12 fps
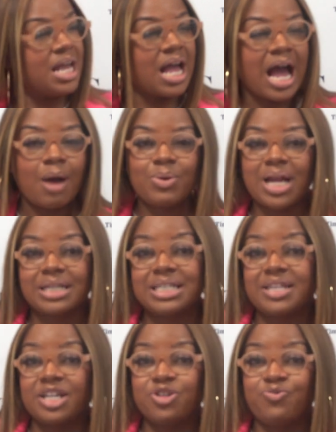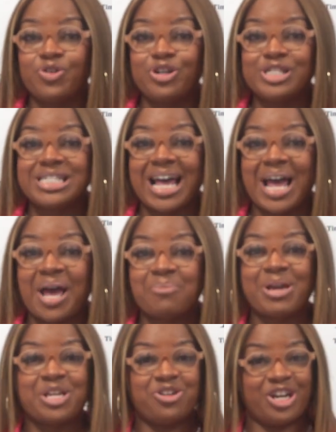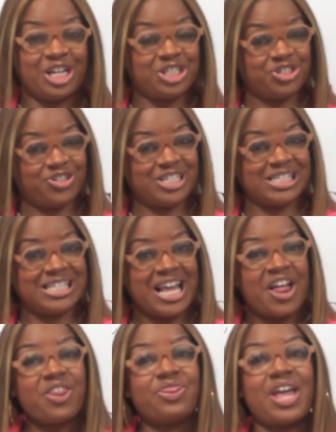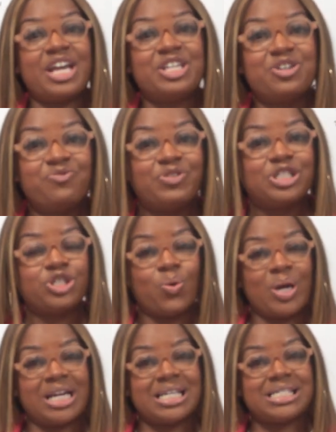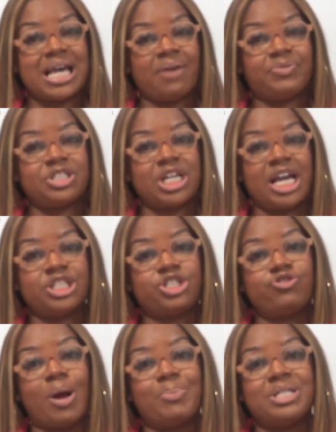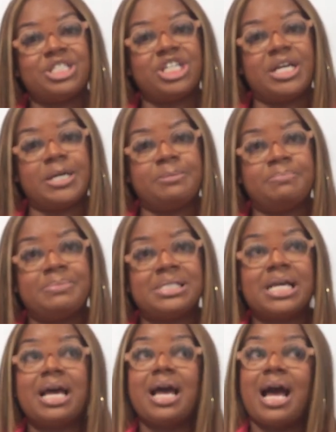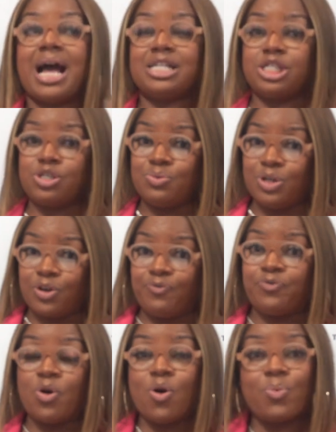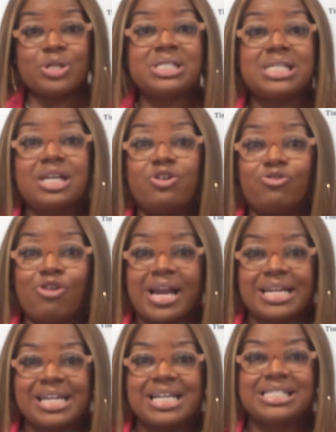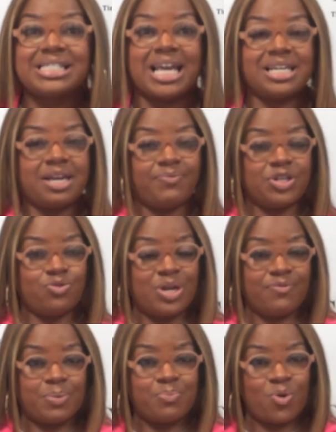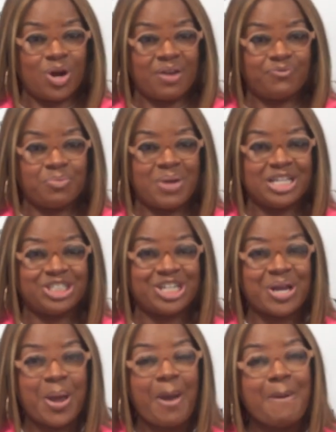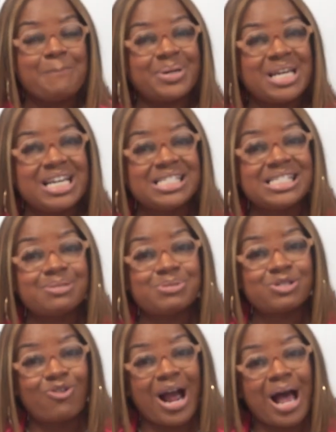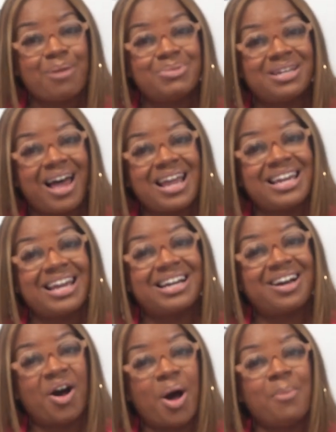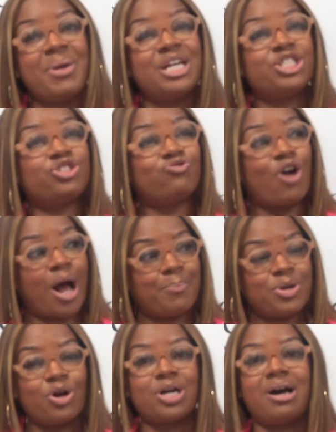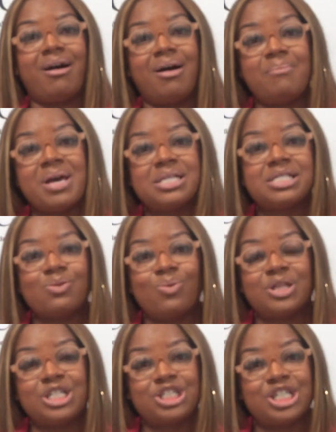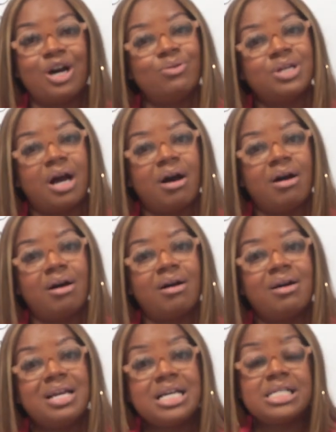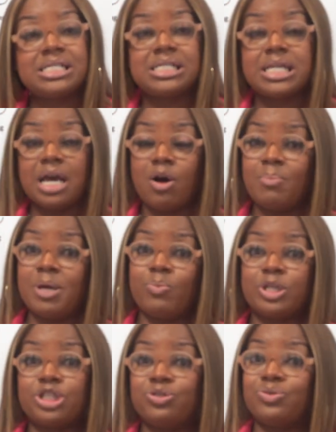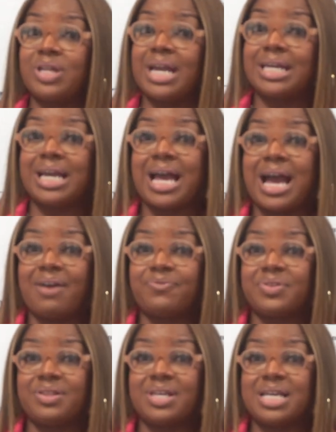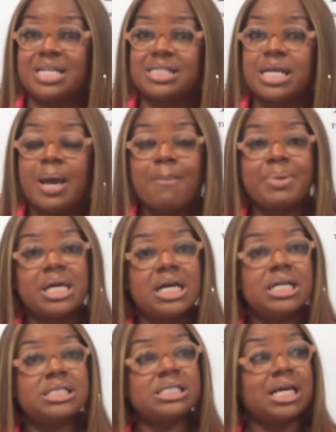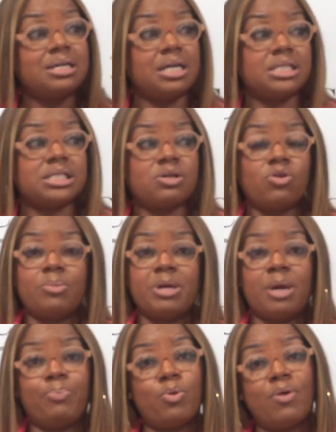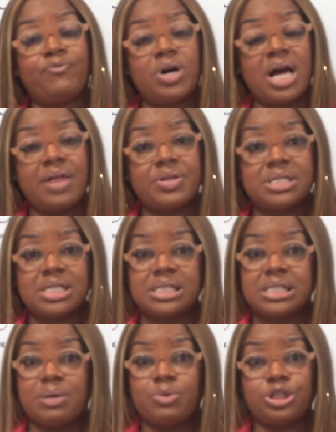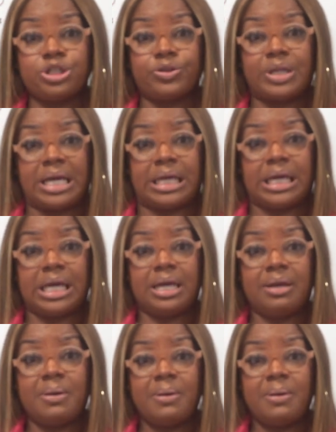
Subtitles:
I would like to thank you for your time and your interest. Thank you for joining Time for Change, Dropping Gems. I do look forward to greatness and giving you even more information. Please subscribe, like, and comment. Drop your comments on the show, y'all. Tell me what you're thinking after this, because it's going to be important for others to see what you're thinking.